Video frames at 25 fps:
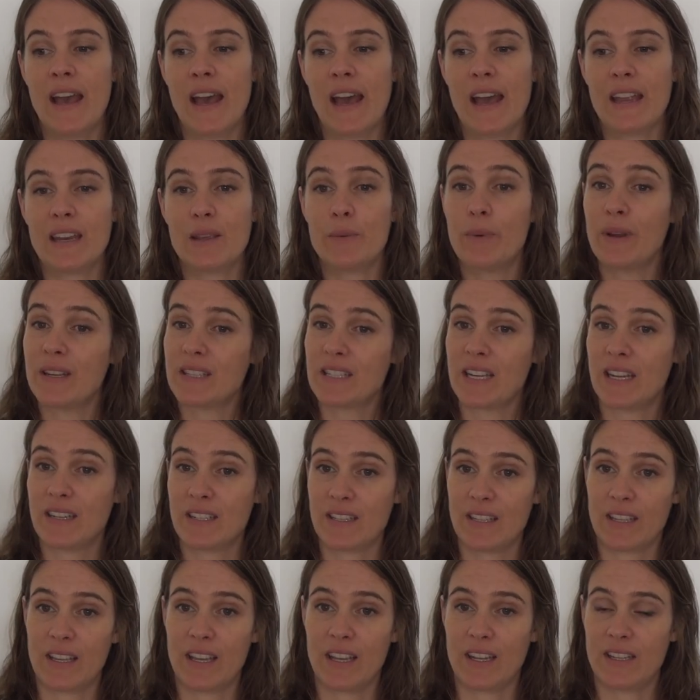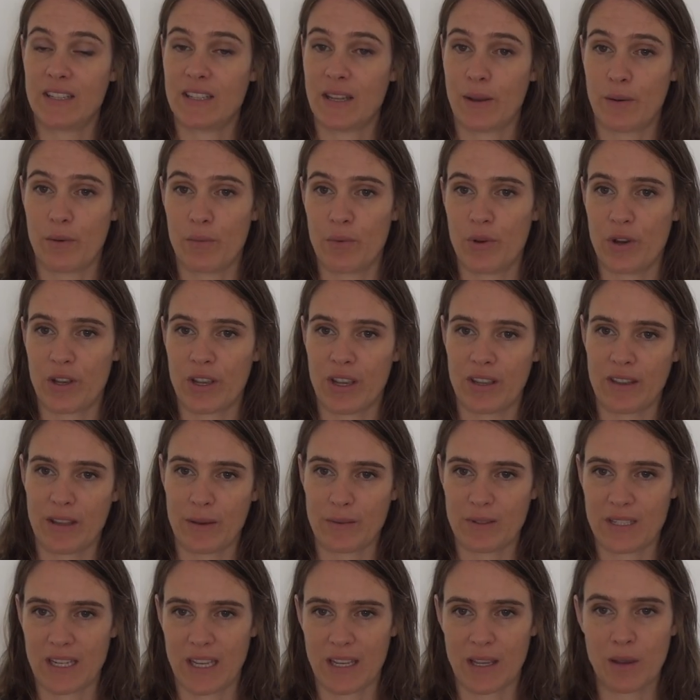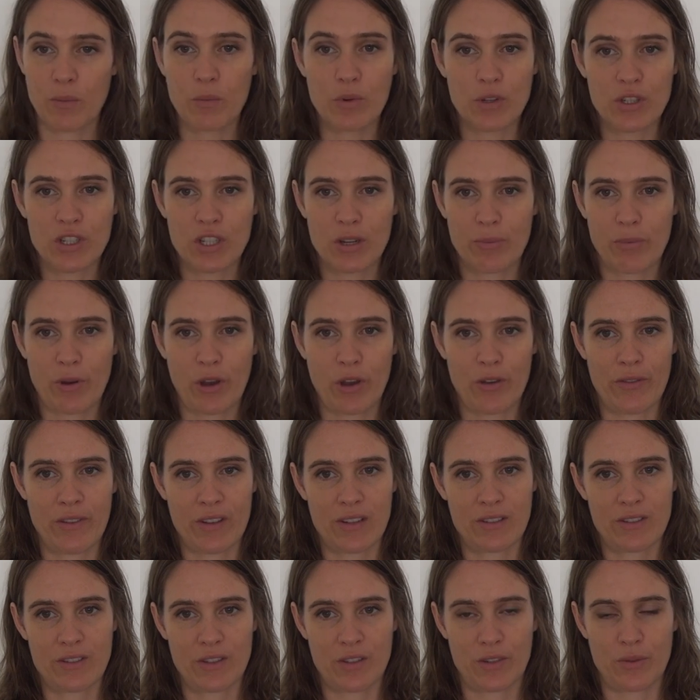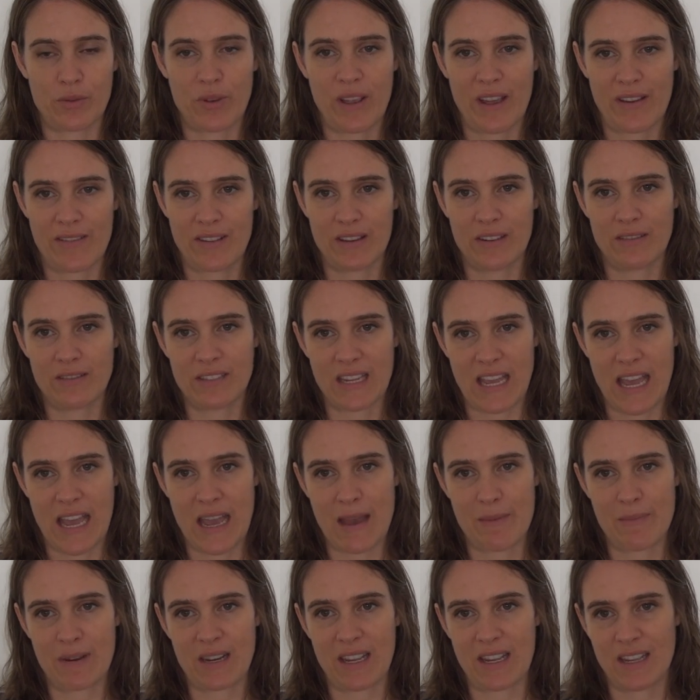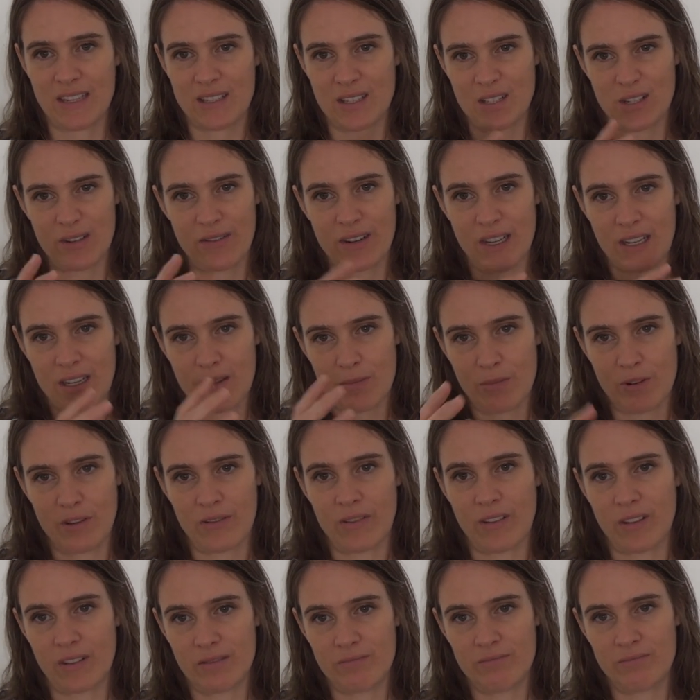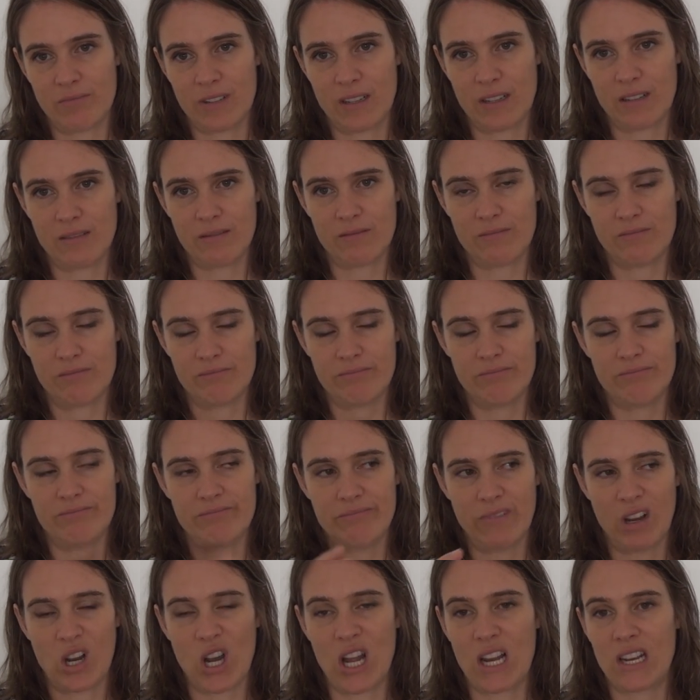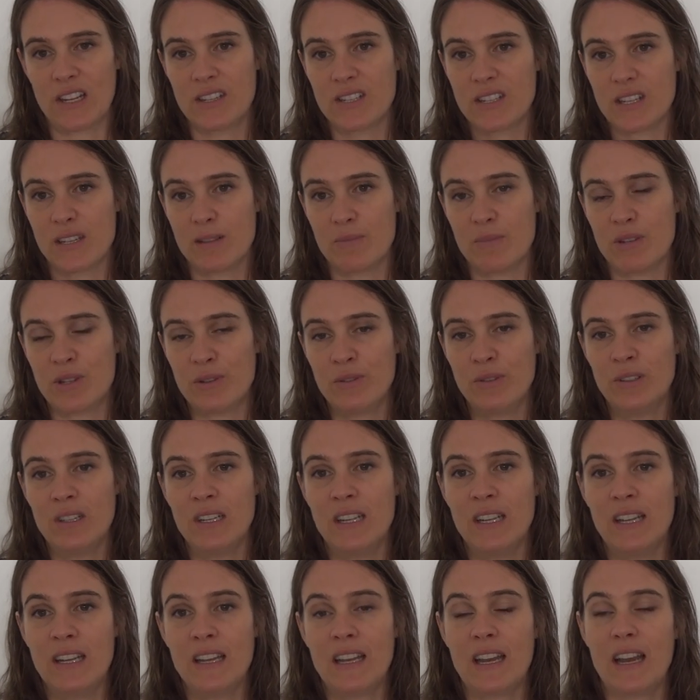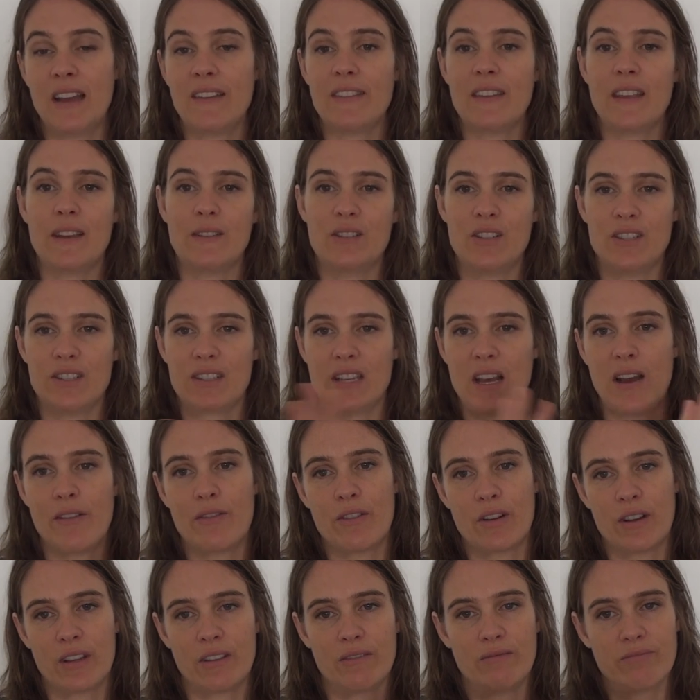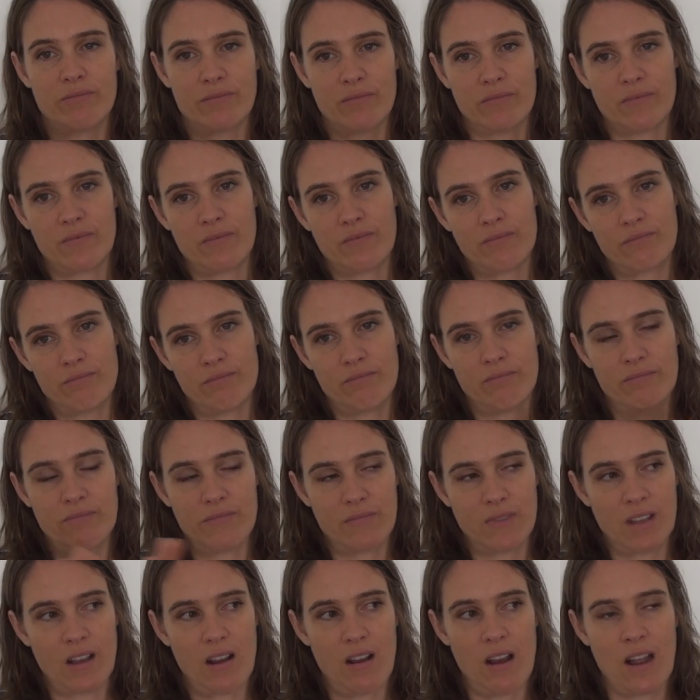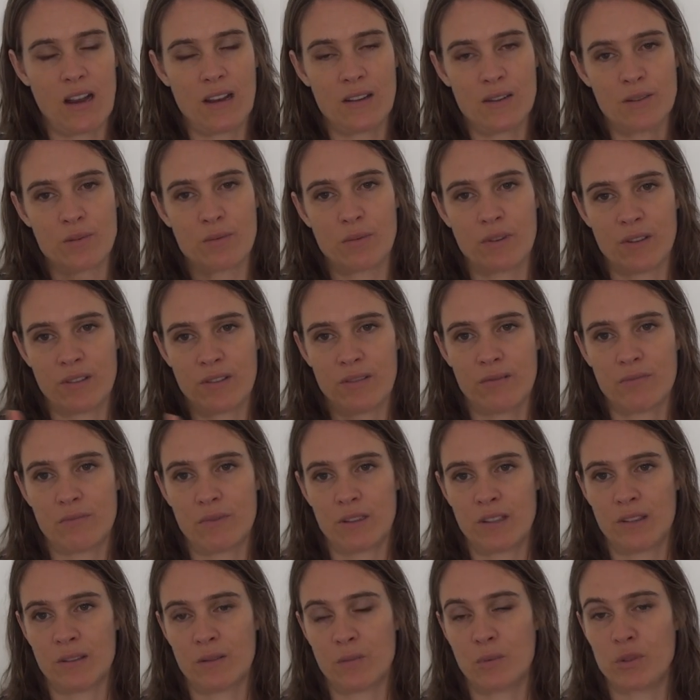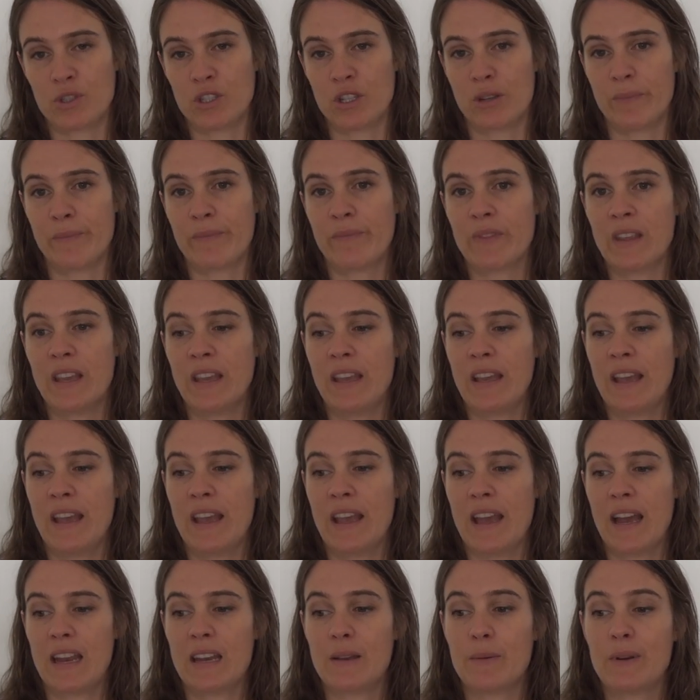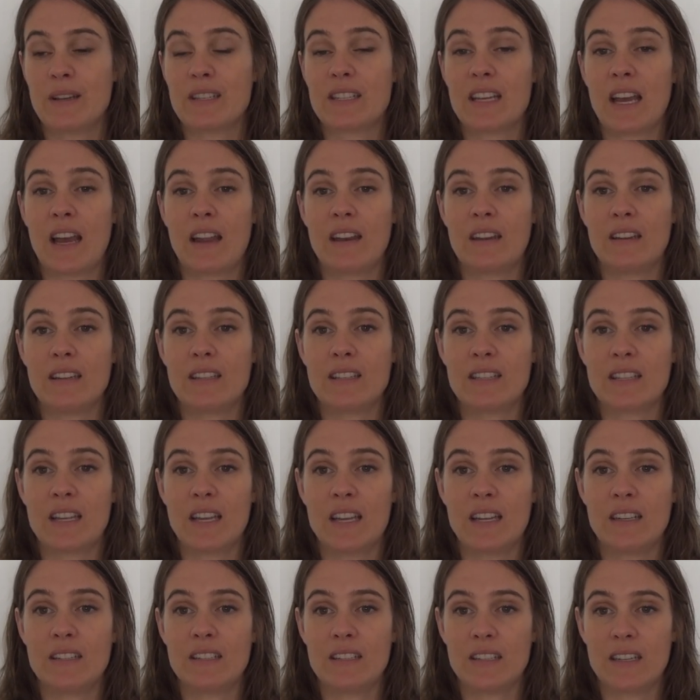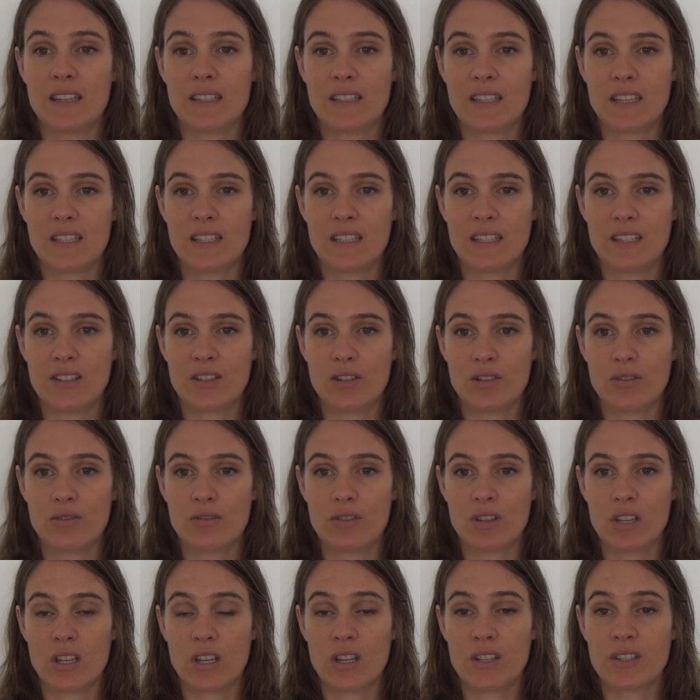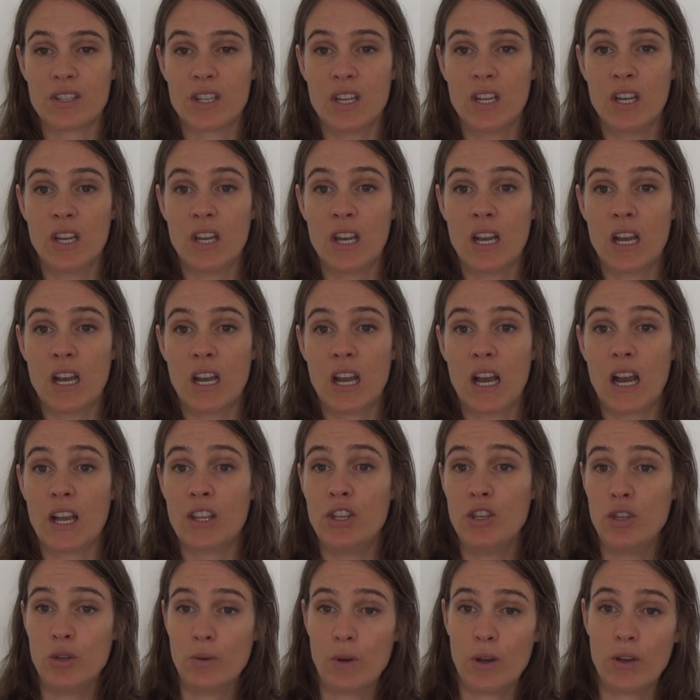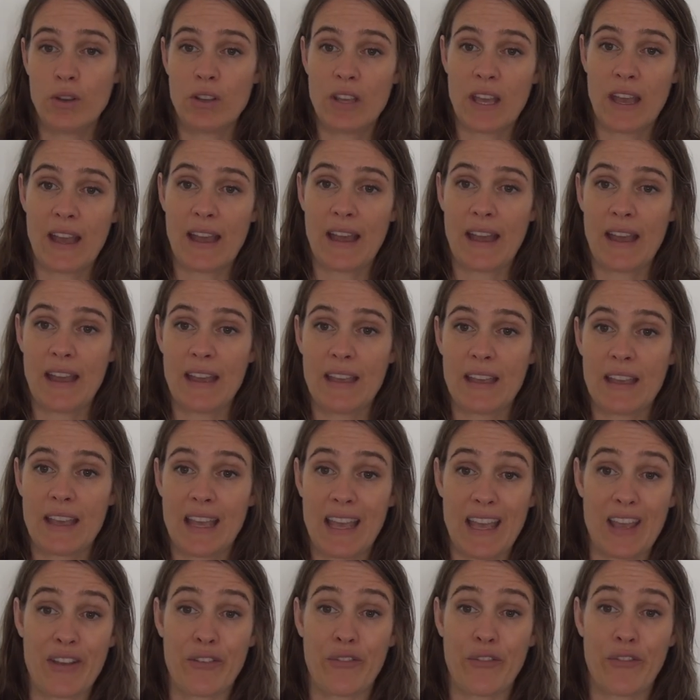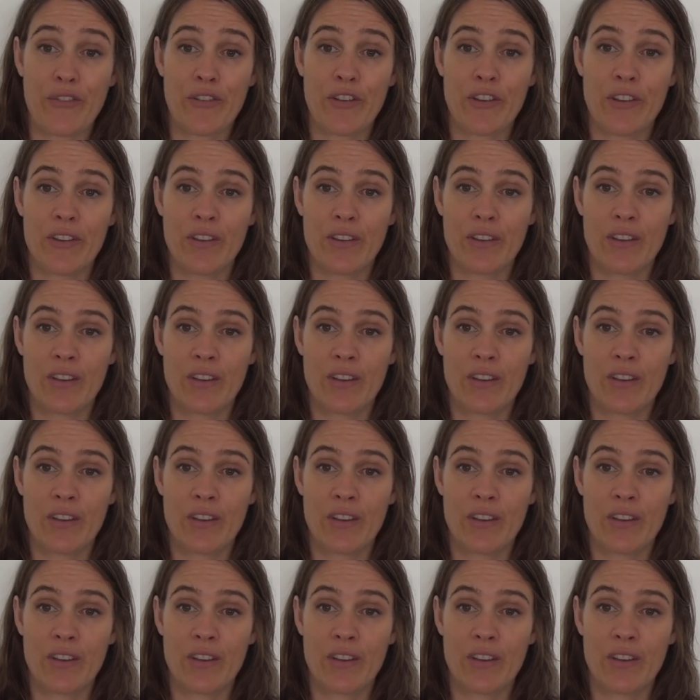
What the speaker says: And he went down to the kids, they were working, they were taking wood chip over to, we have a dam and it has sort of like a bit of a island in the middle, and they're just covering the island with the wood chip. And he went down and he said to the children, he goes, "Are you okay if